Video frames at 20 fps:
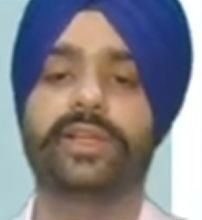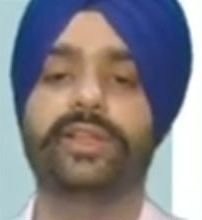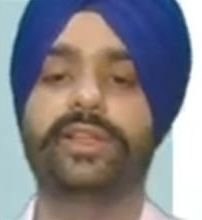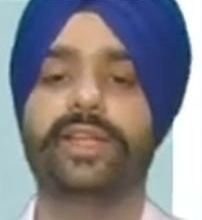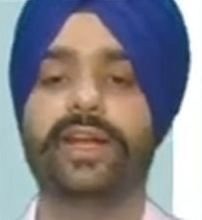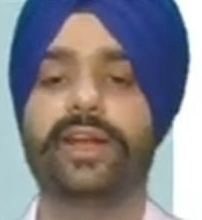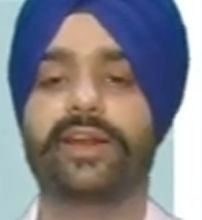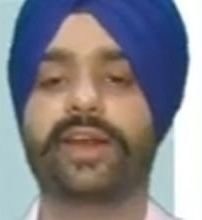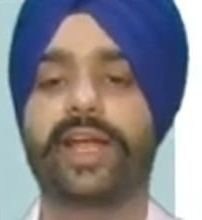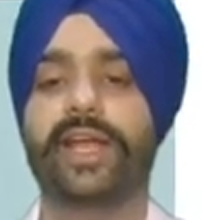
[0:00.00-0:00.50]

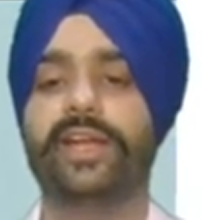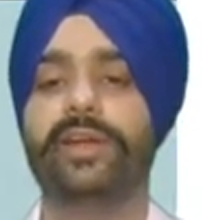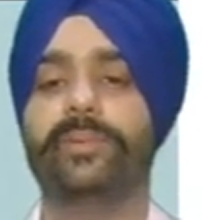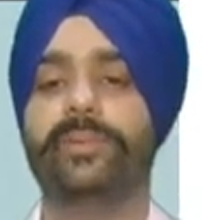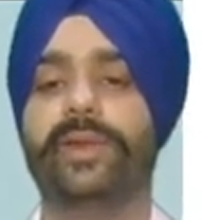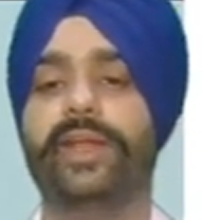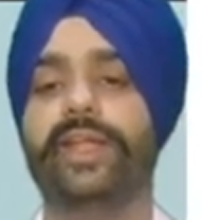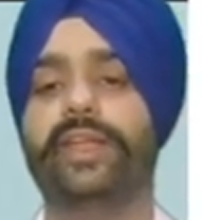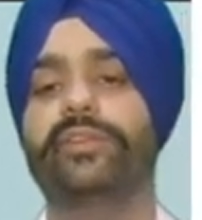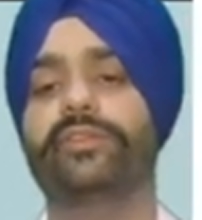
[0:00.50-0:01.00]
Then right
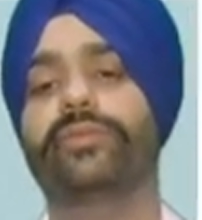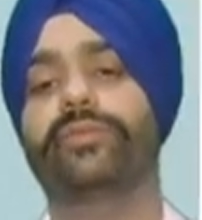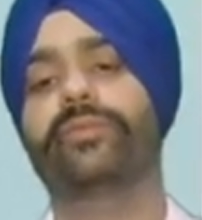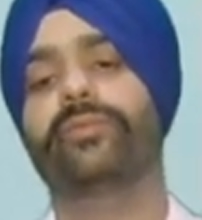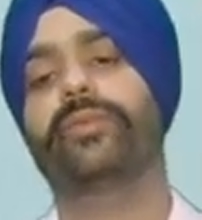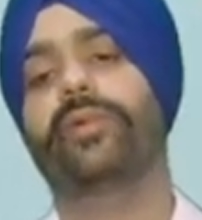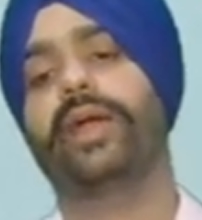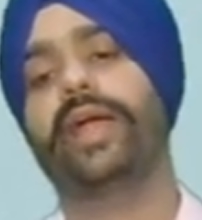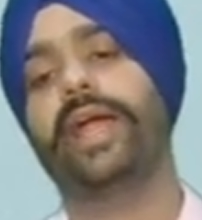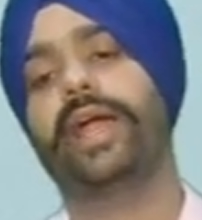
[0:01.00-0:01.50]
place,
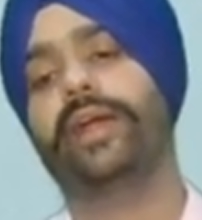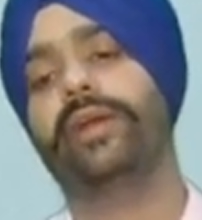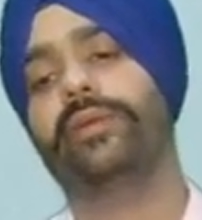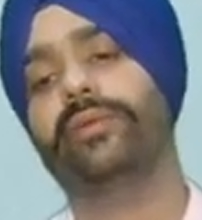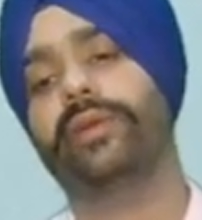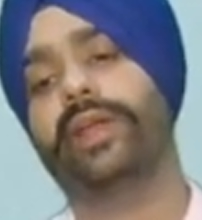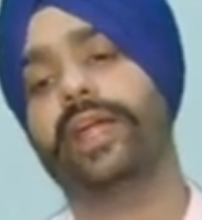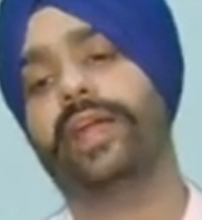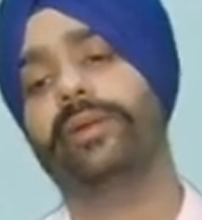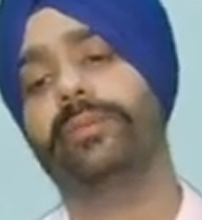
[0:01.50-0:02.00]
at
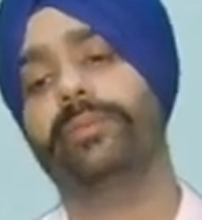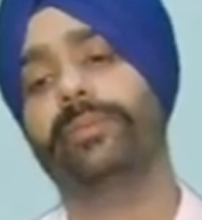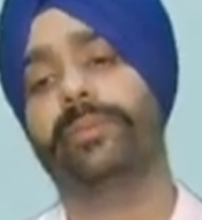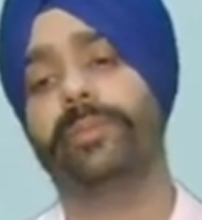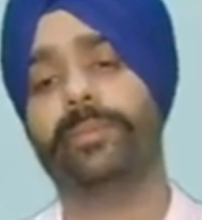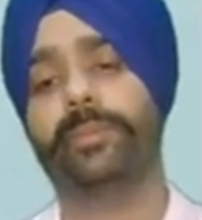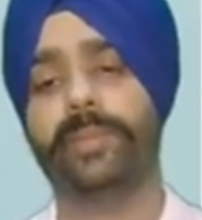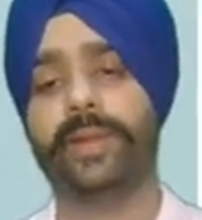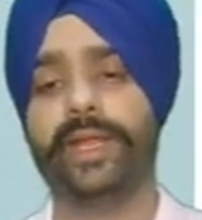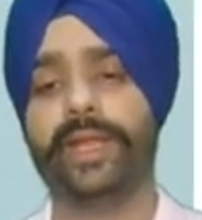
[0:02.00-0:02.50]
right
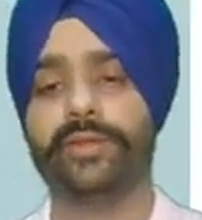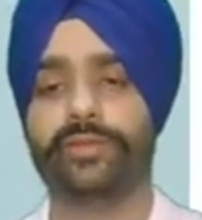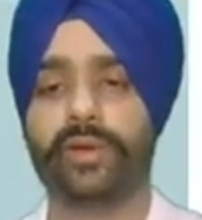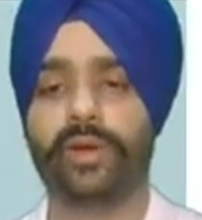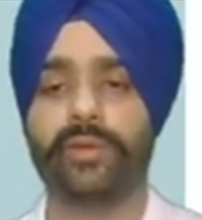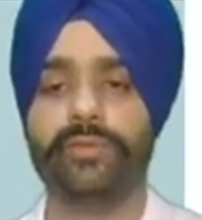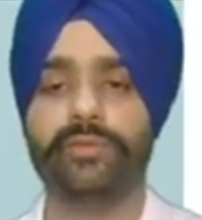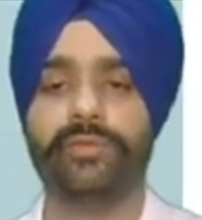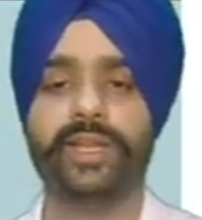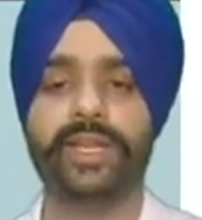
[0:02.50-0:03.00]
place
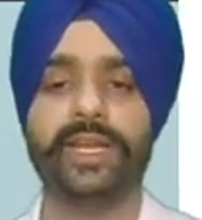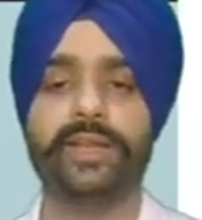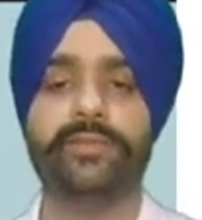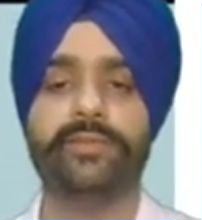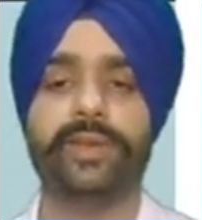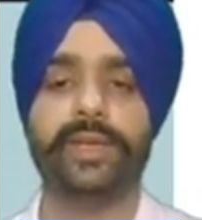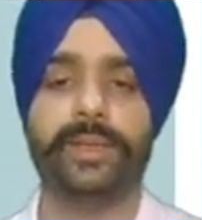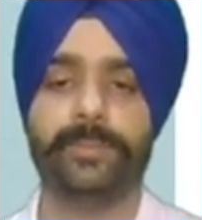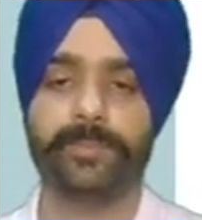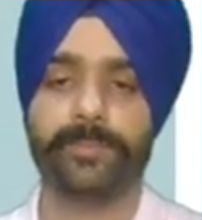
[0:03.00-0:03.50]
of
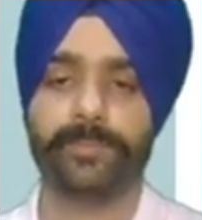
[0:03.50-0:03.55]
delivery.